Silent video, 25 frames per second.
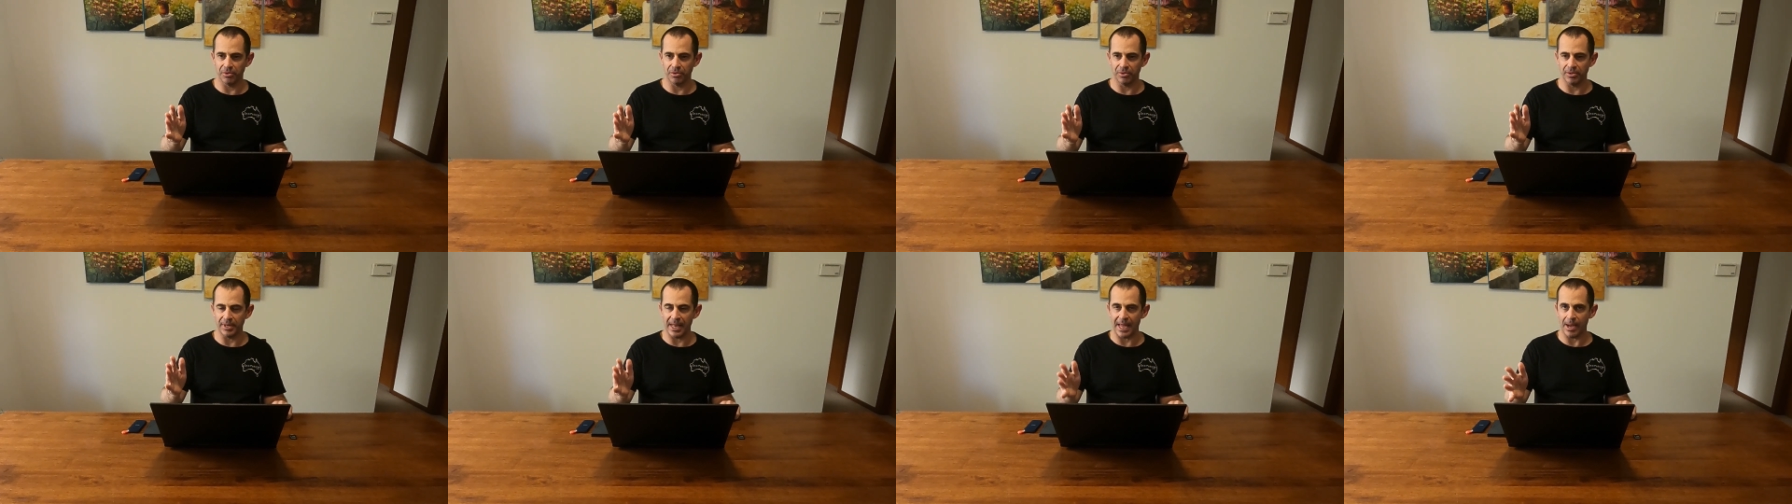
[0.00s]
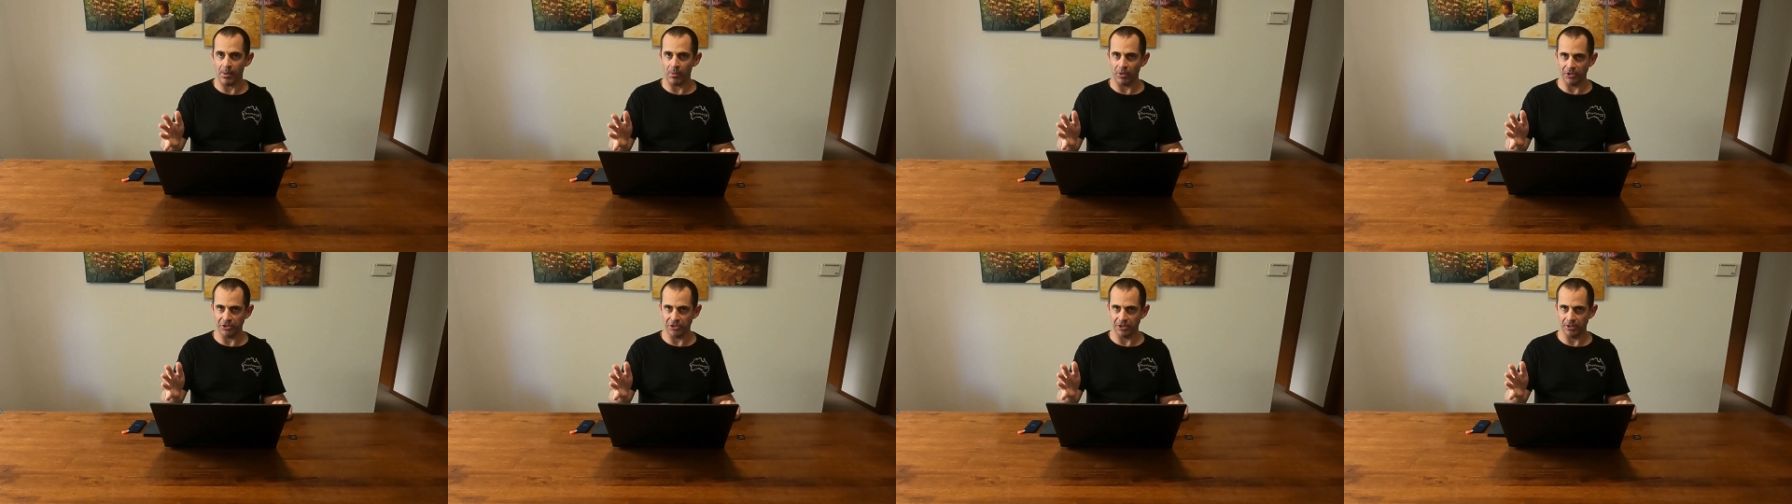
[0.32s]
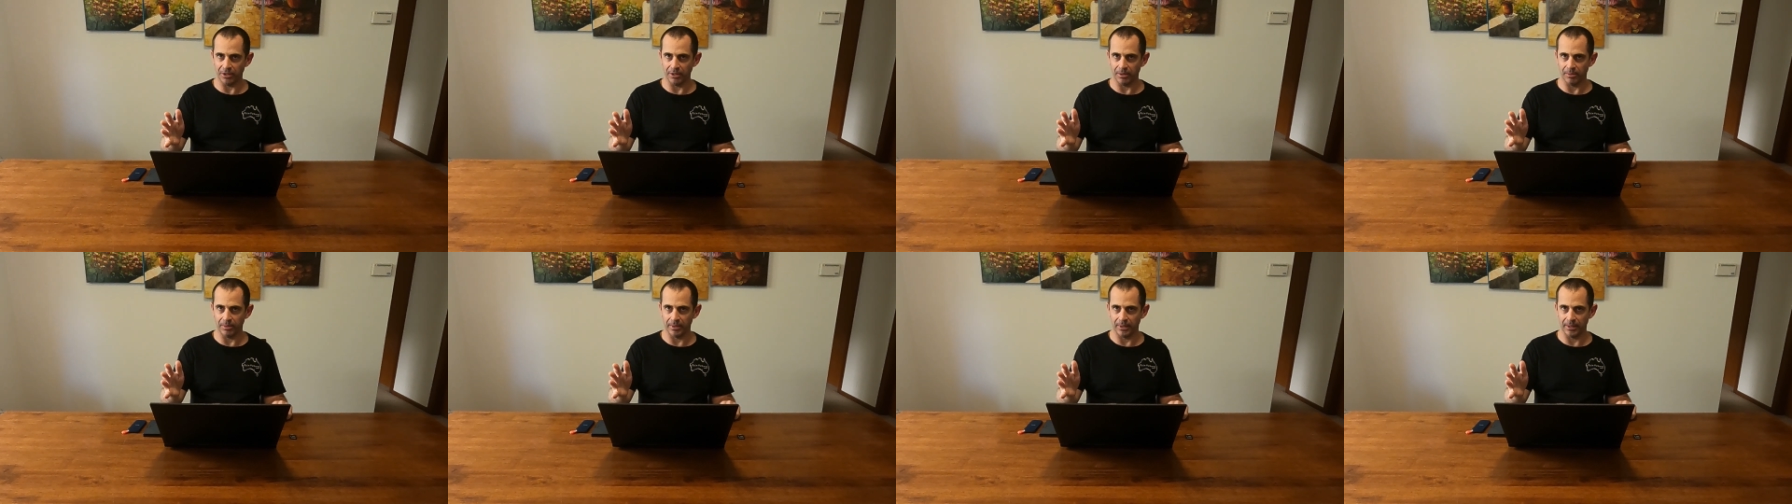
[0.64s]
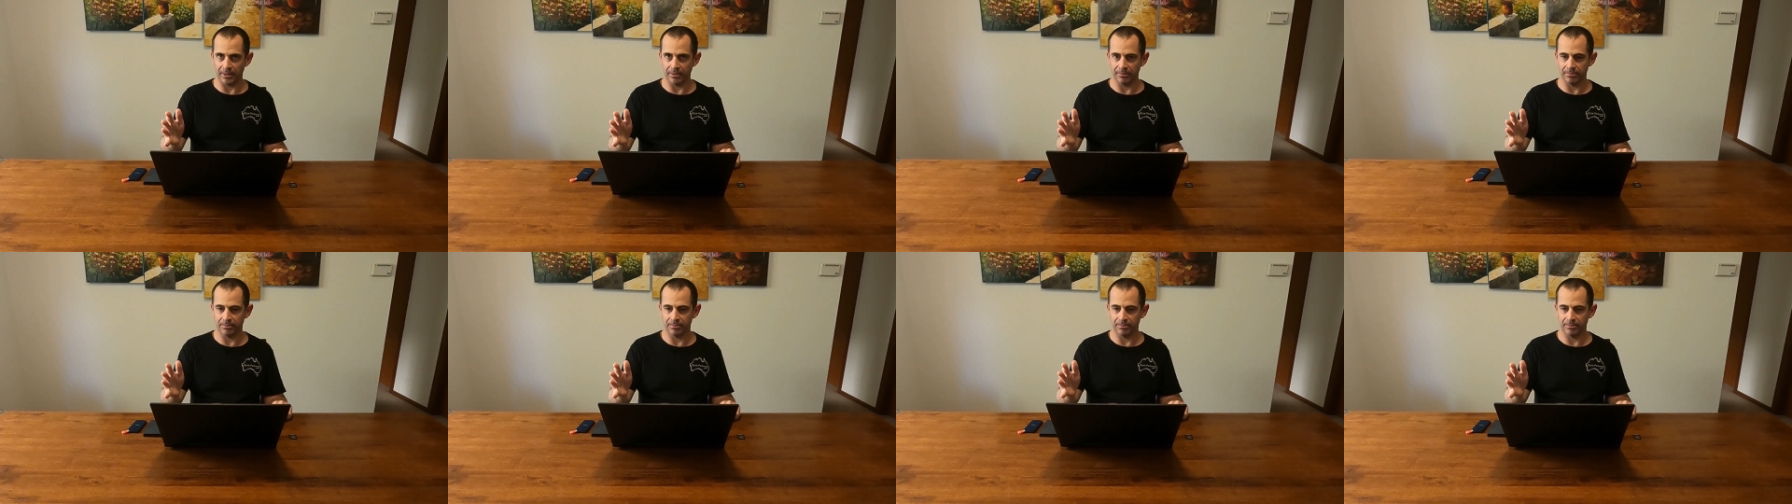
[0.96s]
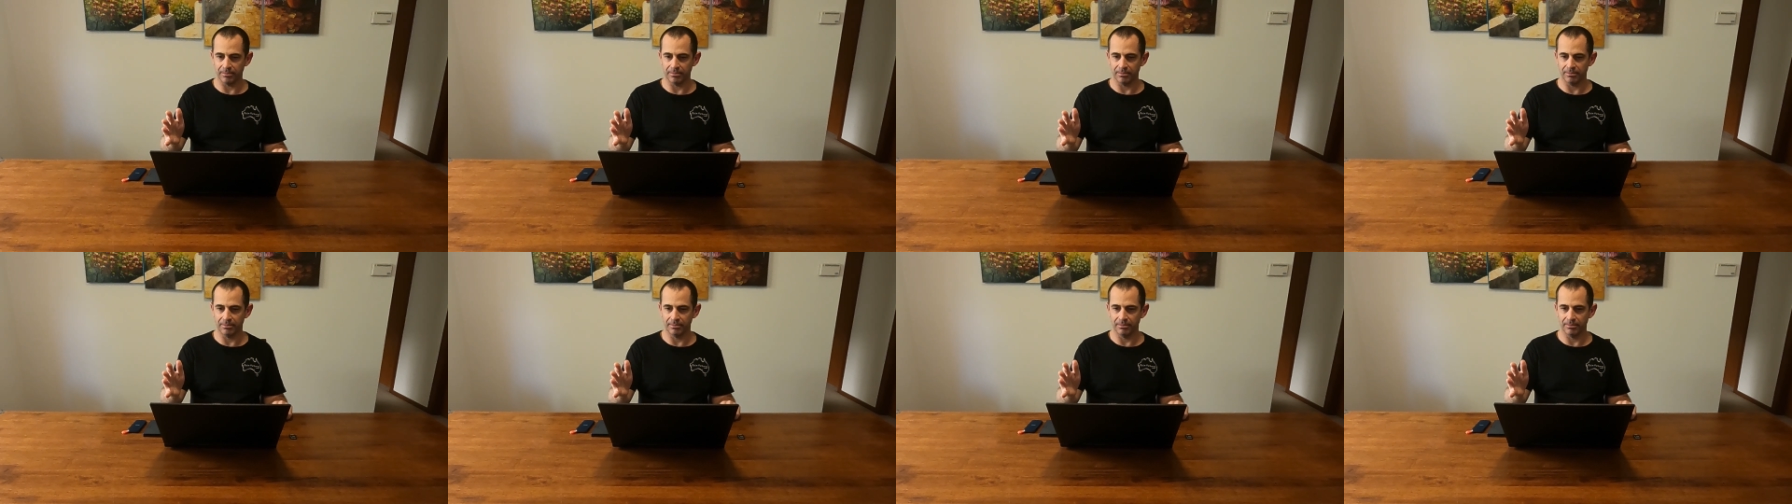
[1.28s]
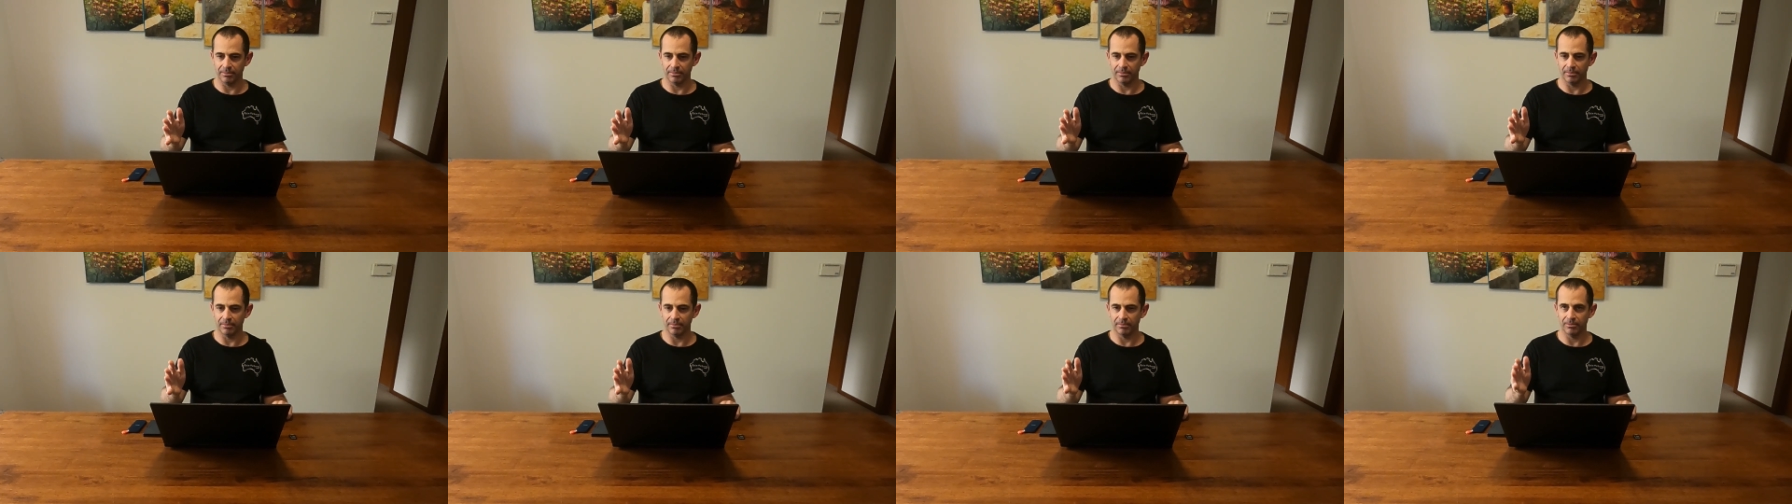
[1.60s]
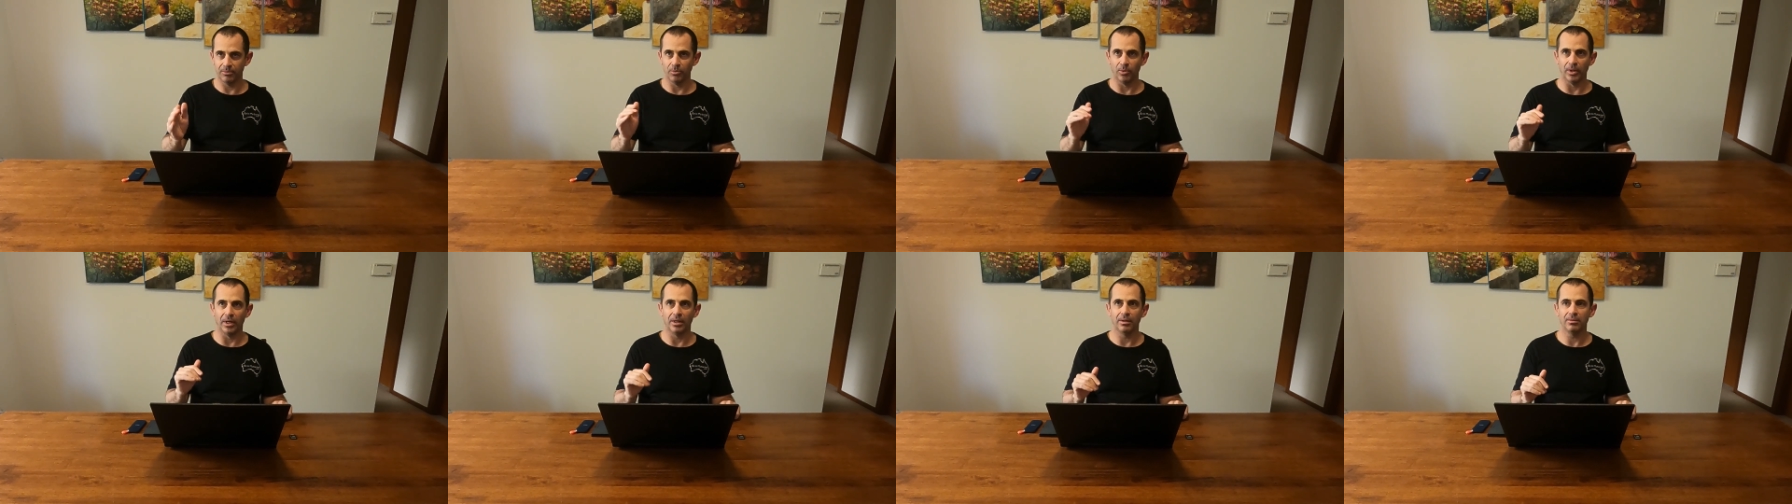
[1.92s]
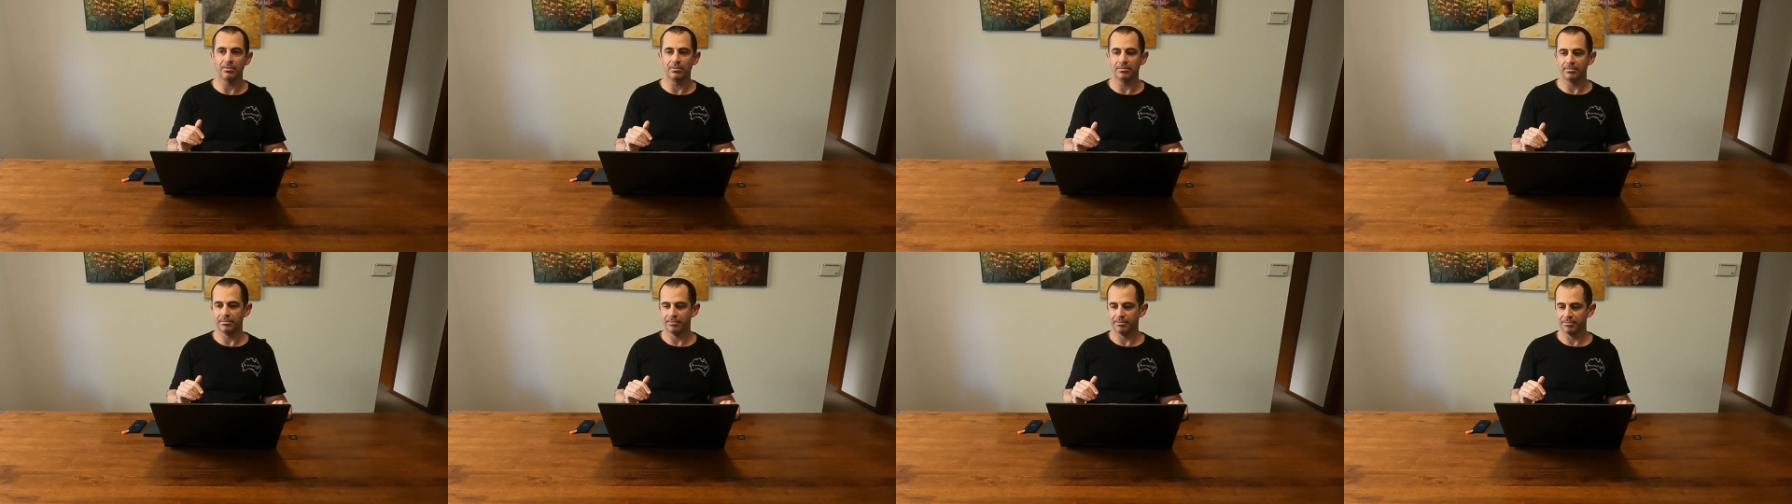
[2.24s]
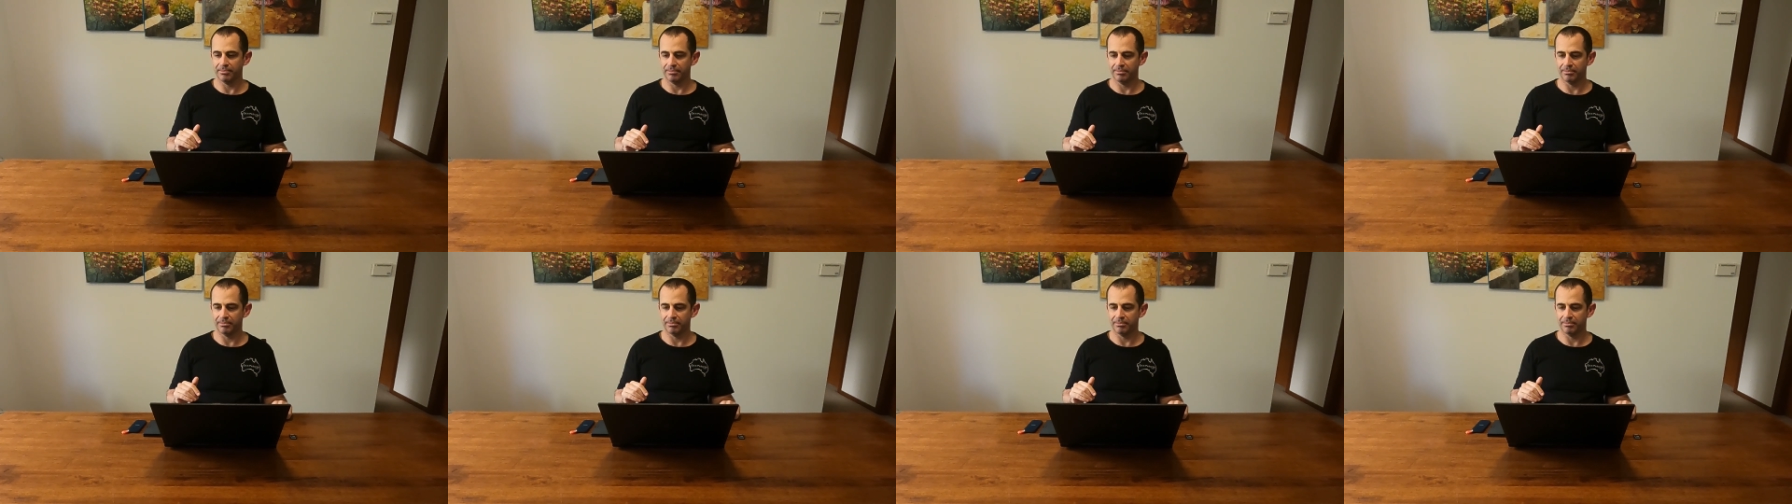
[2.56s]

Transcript: Now what do you do with it? Well,